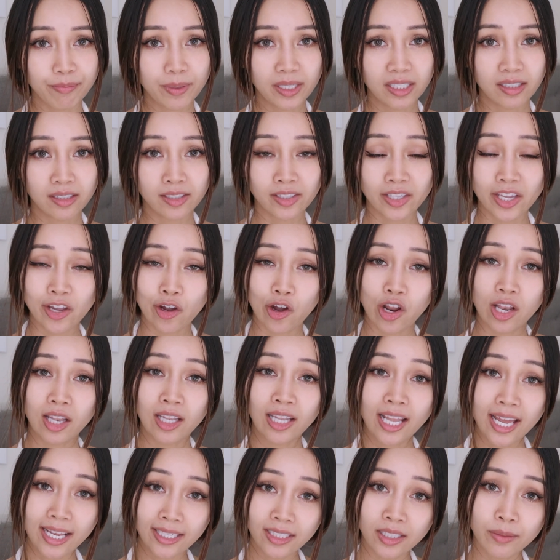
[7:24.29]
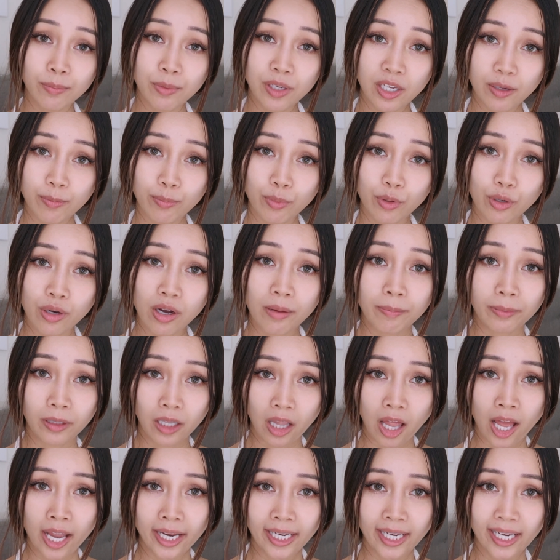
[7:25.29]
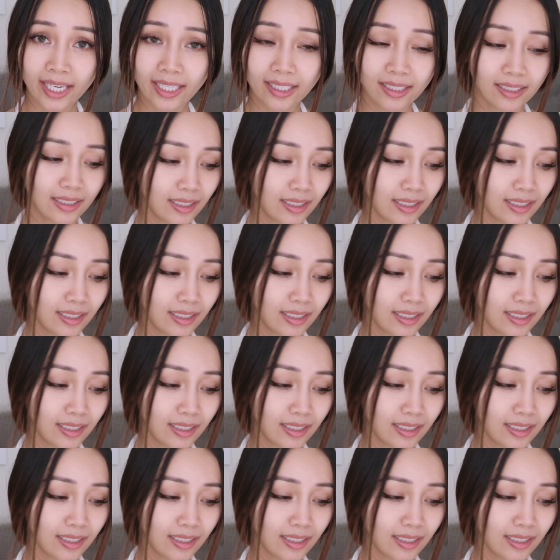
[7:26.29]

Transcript: because there are less people applying.